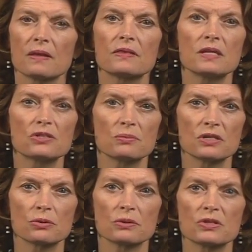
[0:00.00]
These
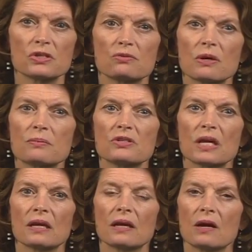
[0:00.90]
resources
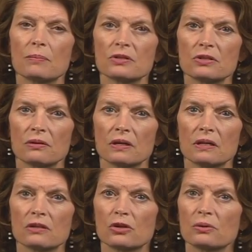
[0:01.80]
represent an opportunity
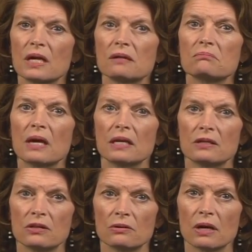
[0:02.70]
to create many
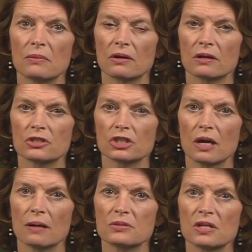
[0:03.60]
new American
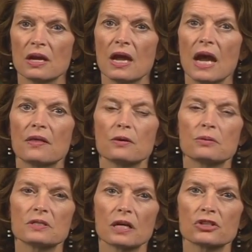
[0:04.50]
jobs, and their
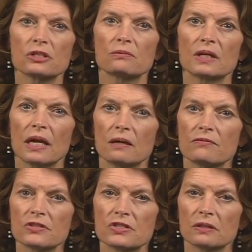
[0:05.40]
production would help
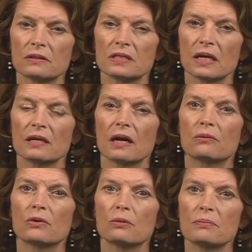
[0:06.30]
facilitate a
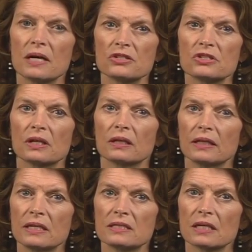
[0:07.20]
robust,
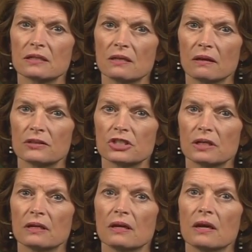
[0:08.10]
clean
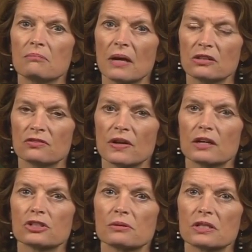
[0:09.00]
technology
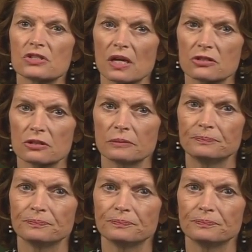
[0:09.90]
manufacturing sector.